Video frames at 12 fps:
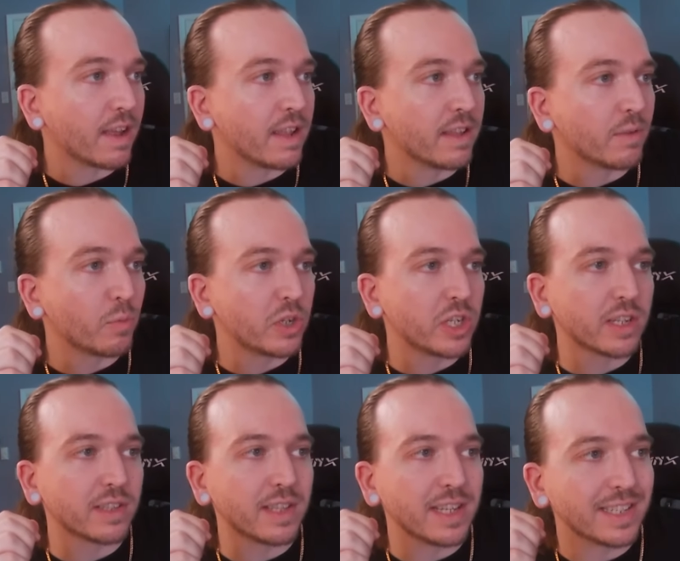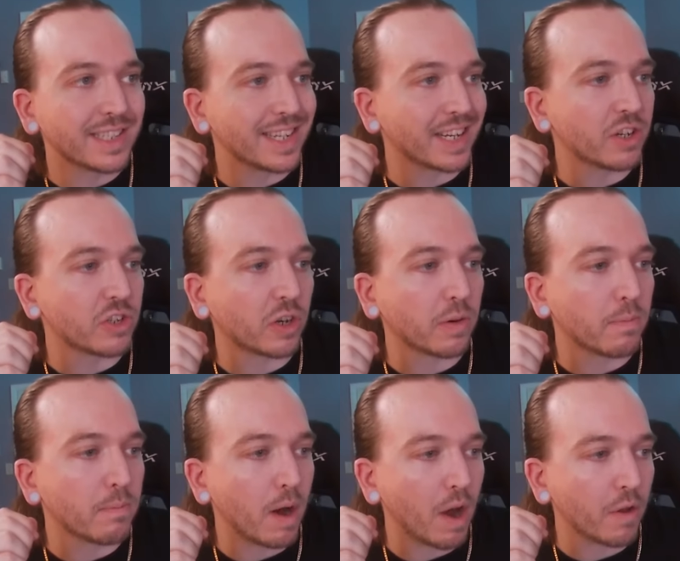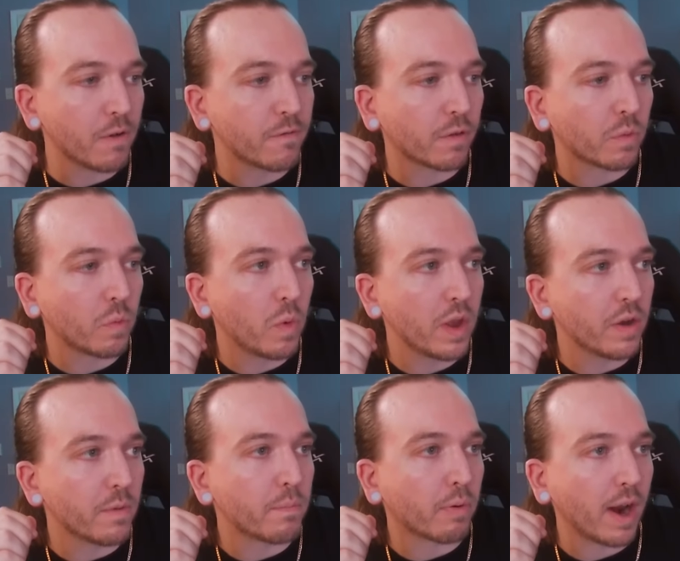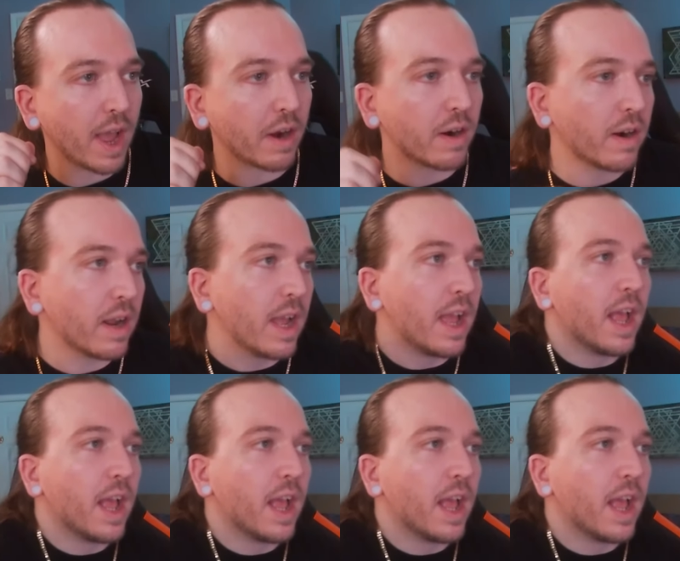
which is the signature model for Will Prater.